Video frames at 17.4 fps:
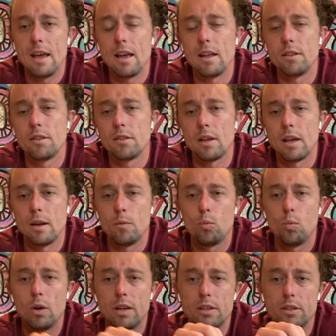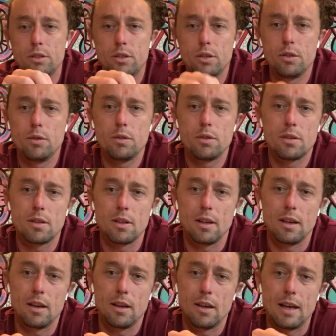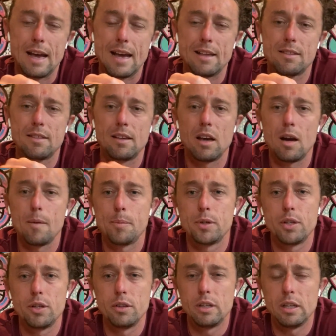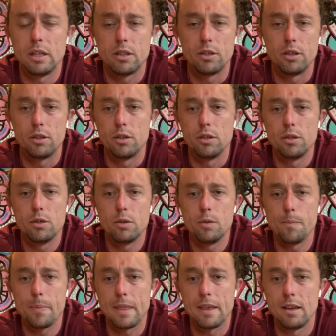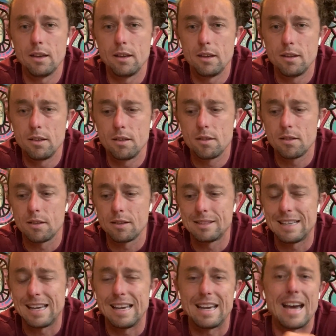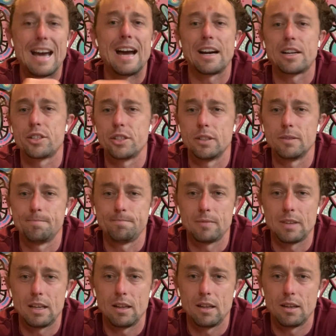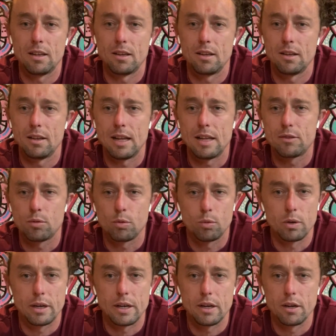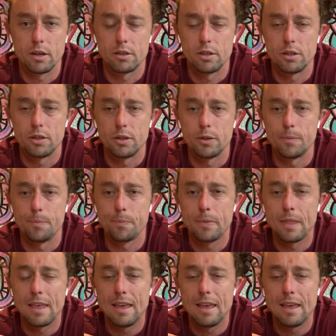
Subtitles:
And what Deuce has the opportunity to do is take action, and that's what we're here to do.